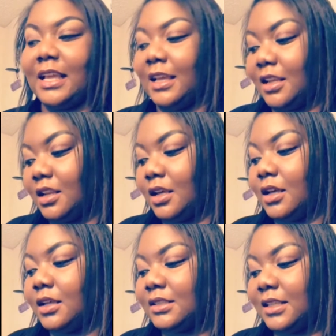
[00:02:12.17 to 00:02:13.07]

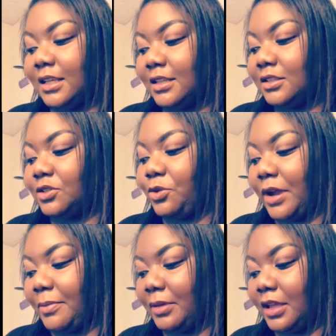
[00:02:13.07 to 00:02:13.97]
intense
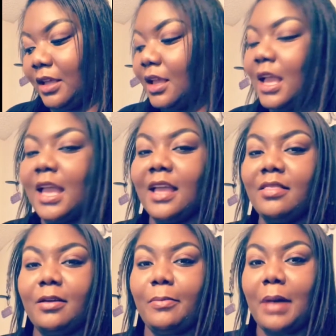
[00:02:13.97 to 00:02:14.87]
cramping
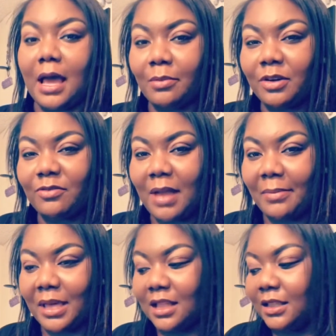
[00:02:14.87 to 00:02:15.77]
in the bottom of my
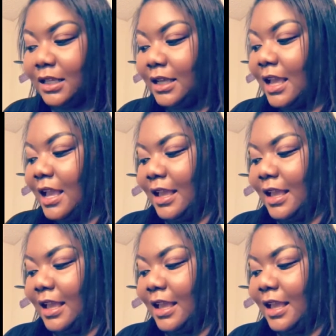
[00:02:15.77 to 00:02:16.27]
belly